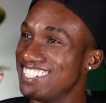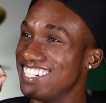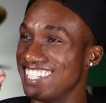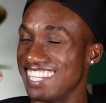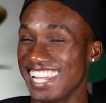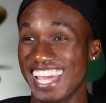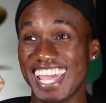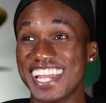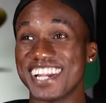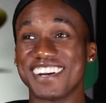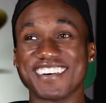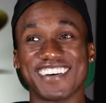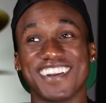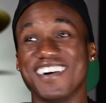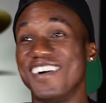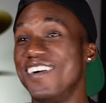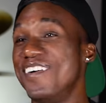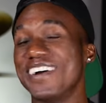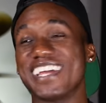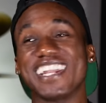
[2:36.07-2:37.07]
an anger on
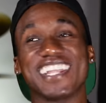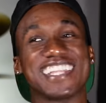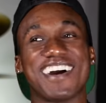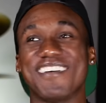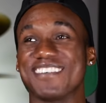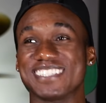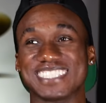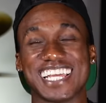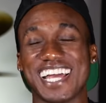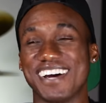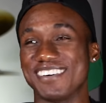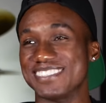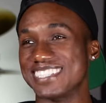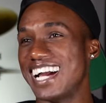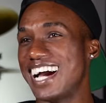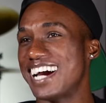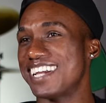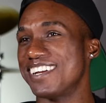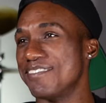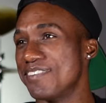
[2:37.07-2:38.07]
a whole, and that was that was
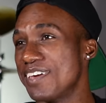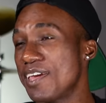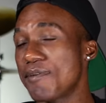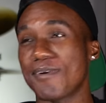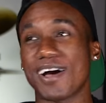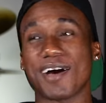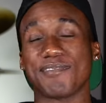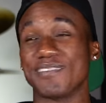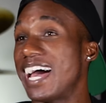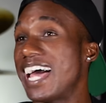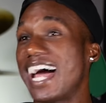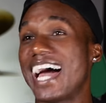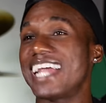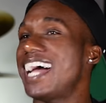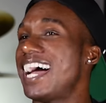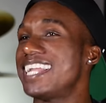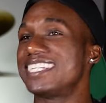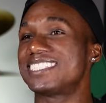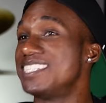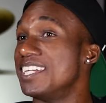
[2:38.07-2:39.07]
out of hip hop, and I
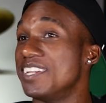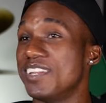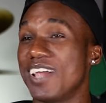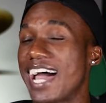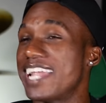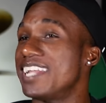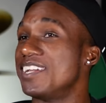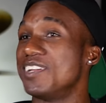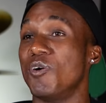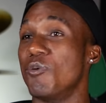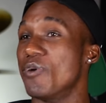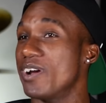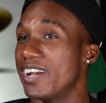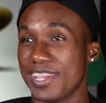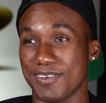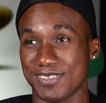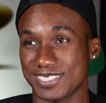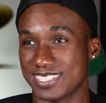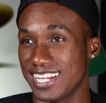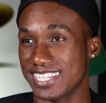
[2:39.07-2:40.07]
I just didn't I didn't know where
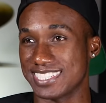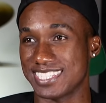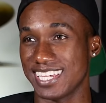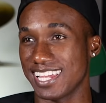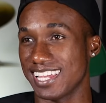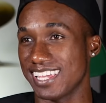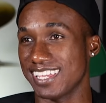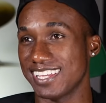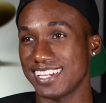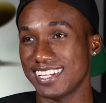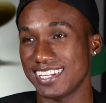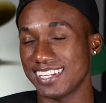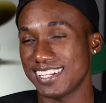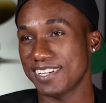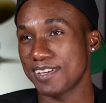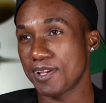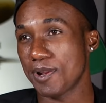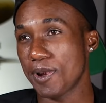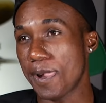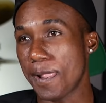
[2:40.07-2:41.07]
he but was. So so Crooked
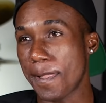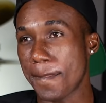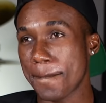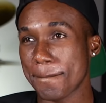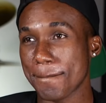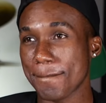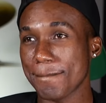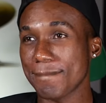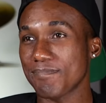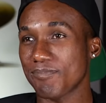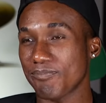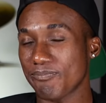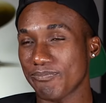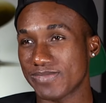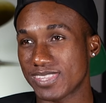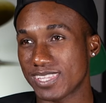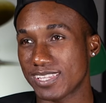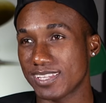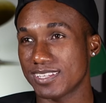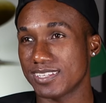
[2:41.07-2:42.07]
I Crooked I
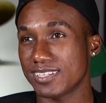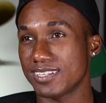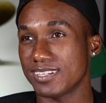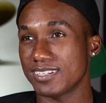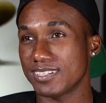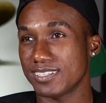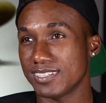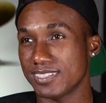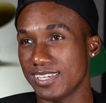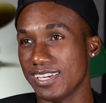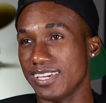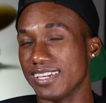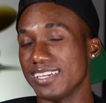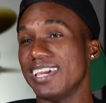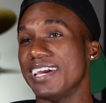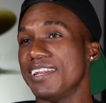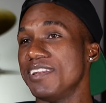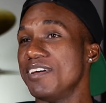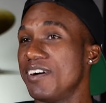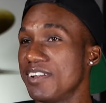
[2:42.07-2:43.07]
is a friend of mine. Yeah, you know
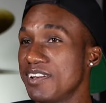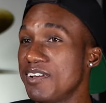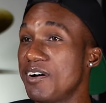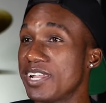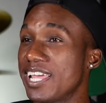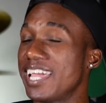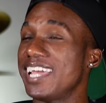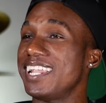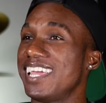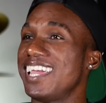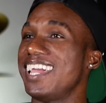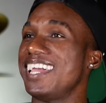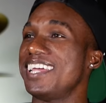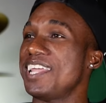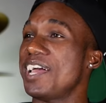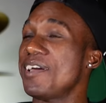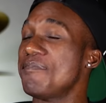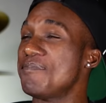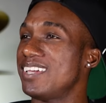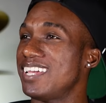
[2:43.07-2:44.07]
yeah, no, no, and, so, and,
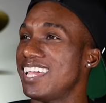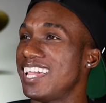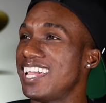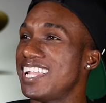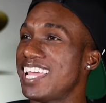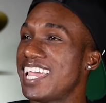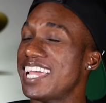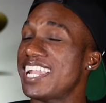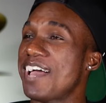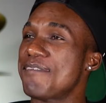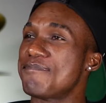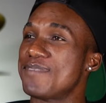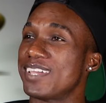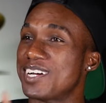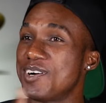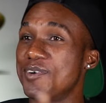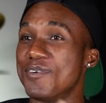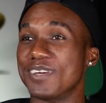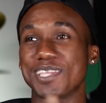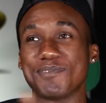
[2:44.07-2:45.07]
and so I mean, and, all, and I've been
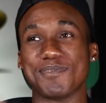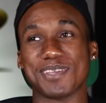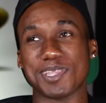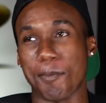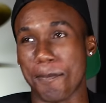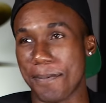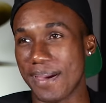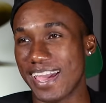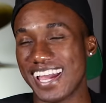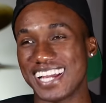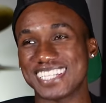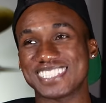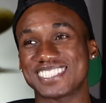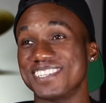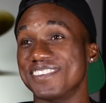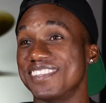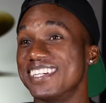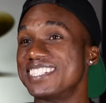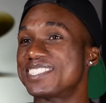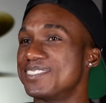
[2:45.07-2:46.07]
all. cool with him in the
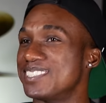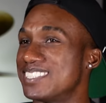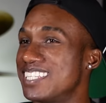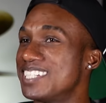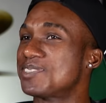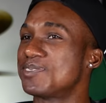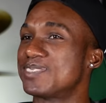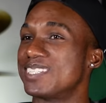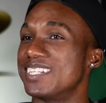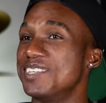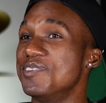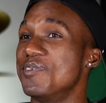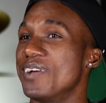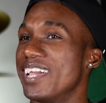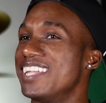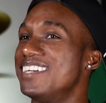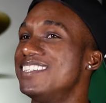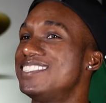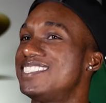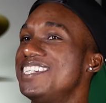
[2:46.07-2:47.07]
past, so this was this was a new
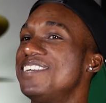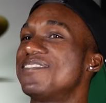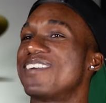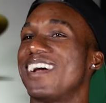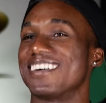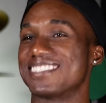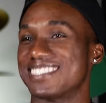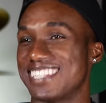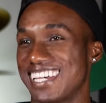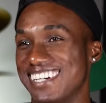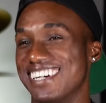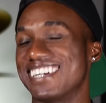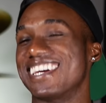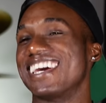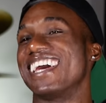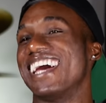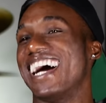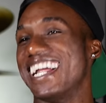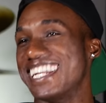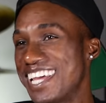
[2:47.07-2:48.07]
energy where I was like,
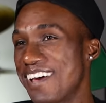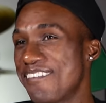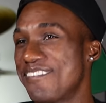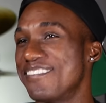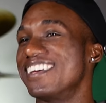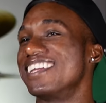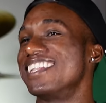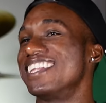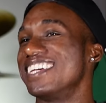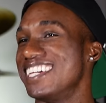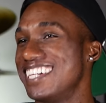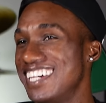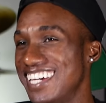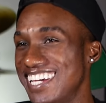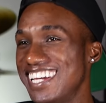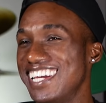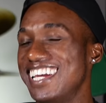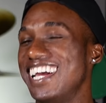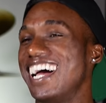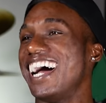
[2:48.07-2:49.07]
okay, I definitely,
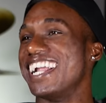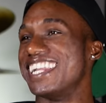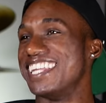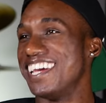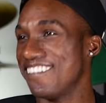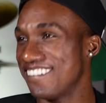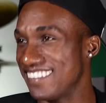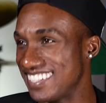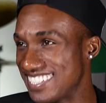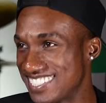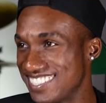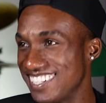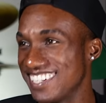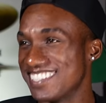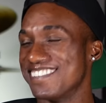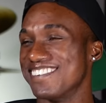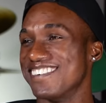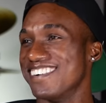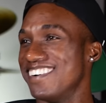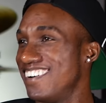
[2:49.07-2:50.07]
I definitely
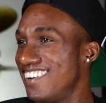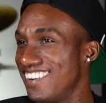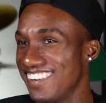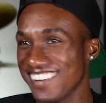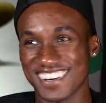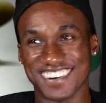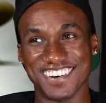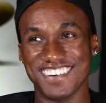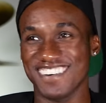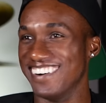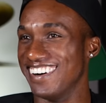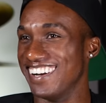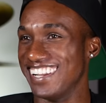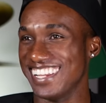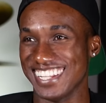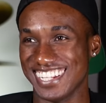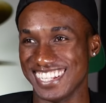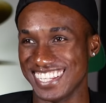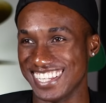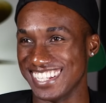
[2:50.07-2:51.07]
struck the wrong chord.
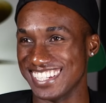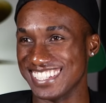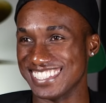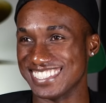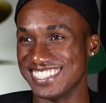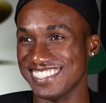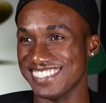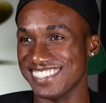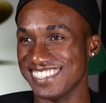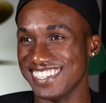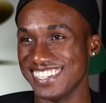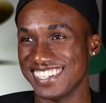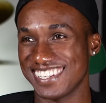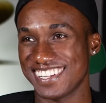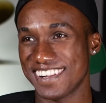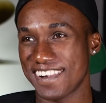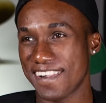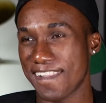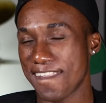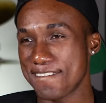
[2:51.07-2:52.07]
Okay, in, in this so dude. so
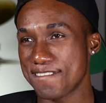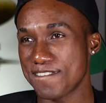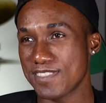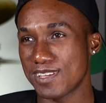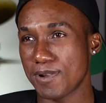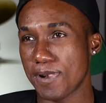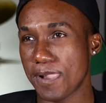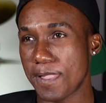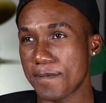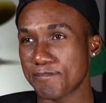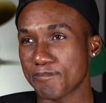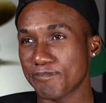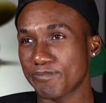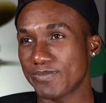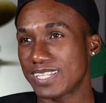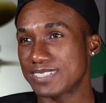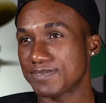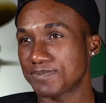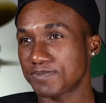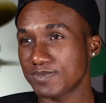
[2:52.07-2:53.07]
he was saying what that
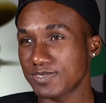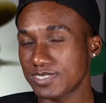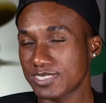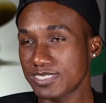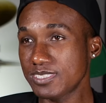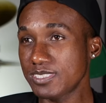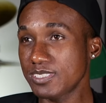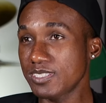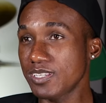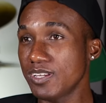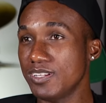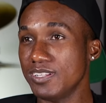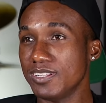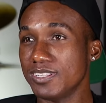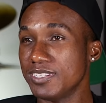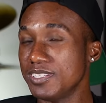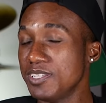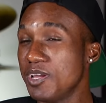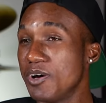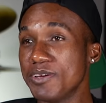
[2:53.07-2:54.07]
he they were going to show up
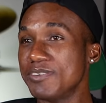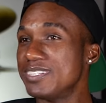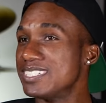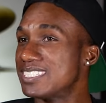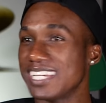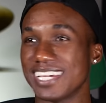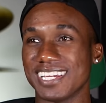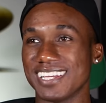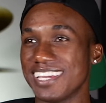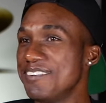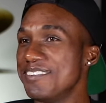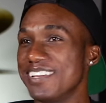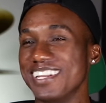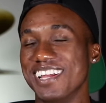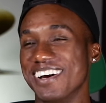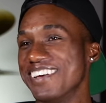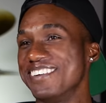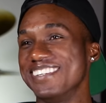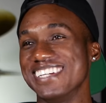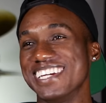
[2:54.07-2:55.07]
at your no, show. No, he was just saying he
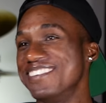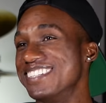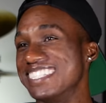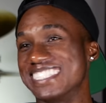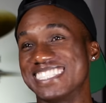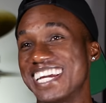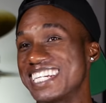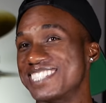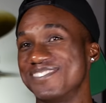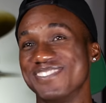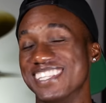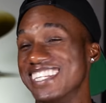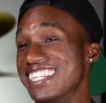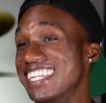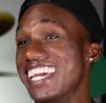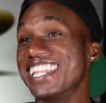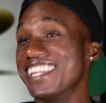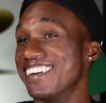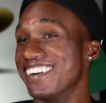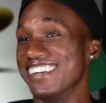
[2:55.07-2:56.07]
no he he would just text me the
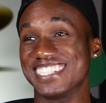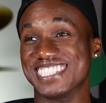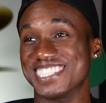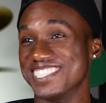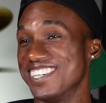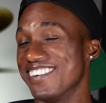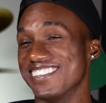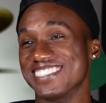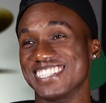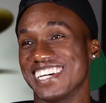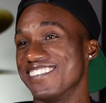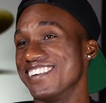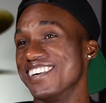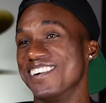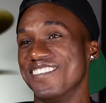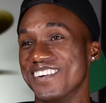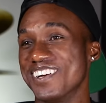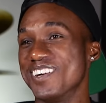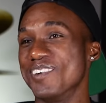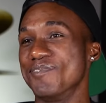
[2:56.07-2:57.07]
day they're going to show. He was like, we're
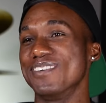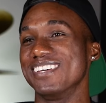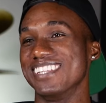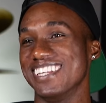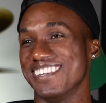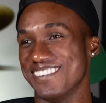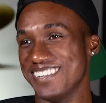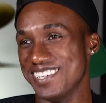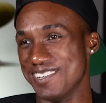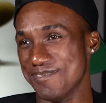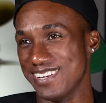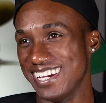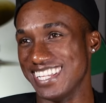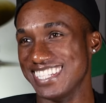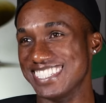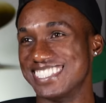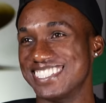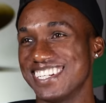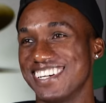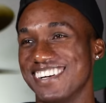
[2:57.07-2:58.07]
going we're going to be we're going to be
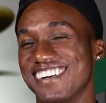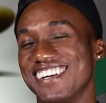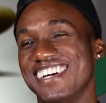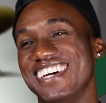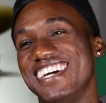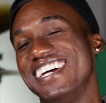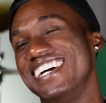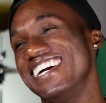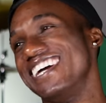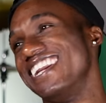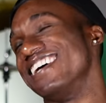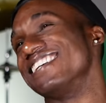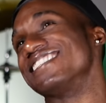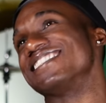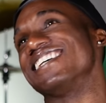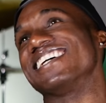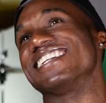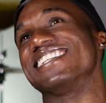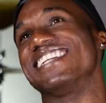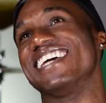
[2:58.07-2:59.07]
at the show, and I
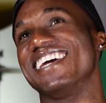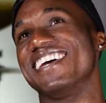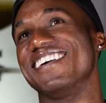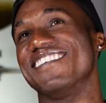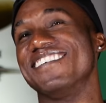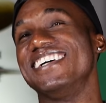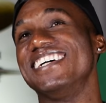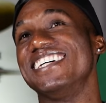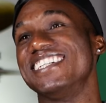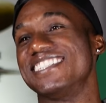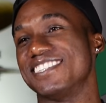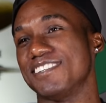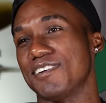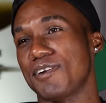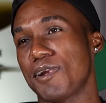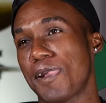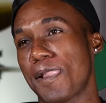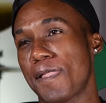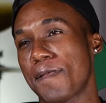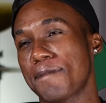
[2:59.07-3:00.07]
was like, oh, damn. So he's
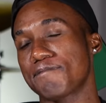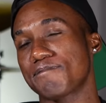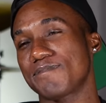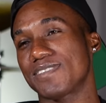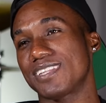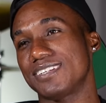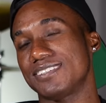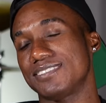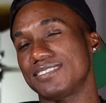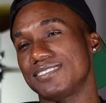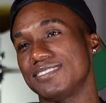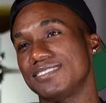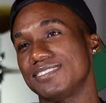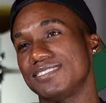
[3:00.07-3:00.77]
like, this is this is your